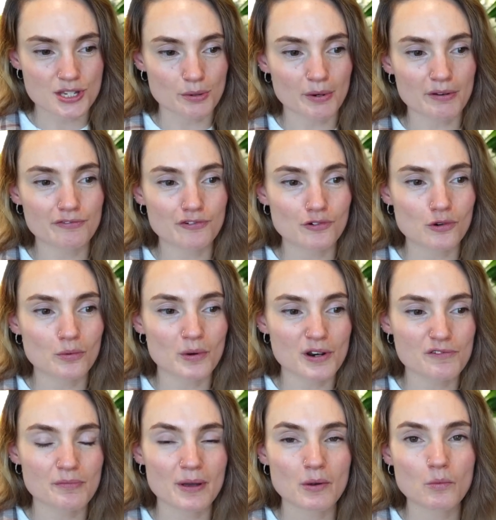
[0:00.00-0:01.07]
sorry, for one
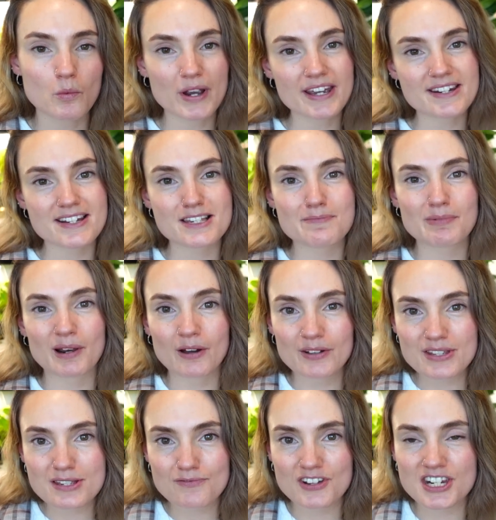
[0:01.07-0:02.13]
of my weirdest
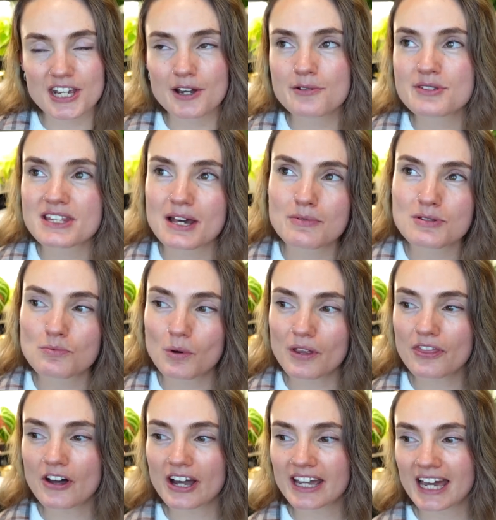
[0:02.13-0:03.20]
plants videos, there was
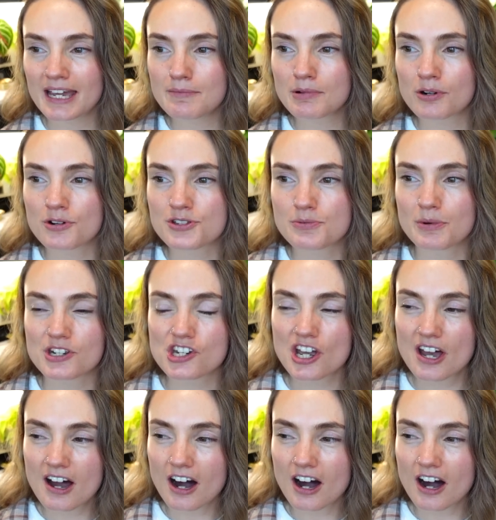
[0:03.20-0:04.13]
one that I came across which